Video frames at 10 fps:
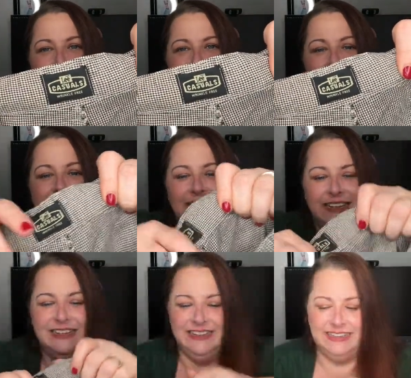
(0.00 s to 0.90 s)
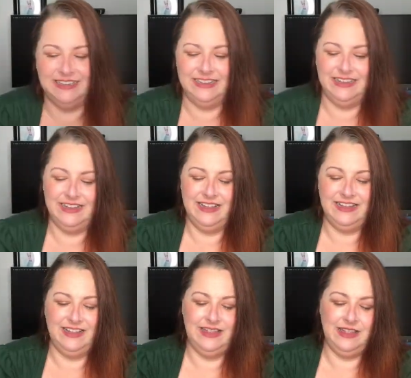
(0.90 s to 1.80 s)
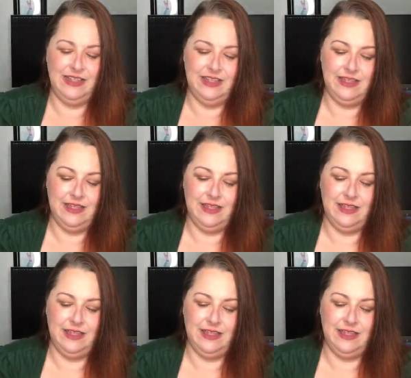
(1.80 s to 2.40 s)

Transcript: [no speech]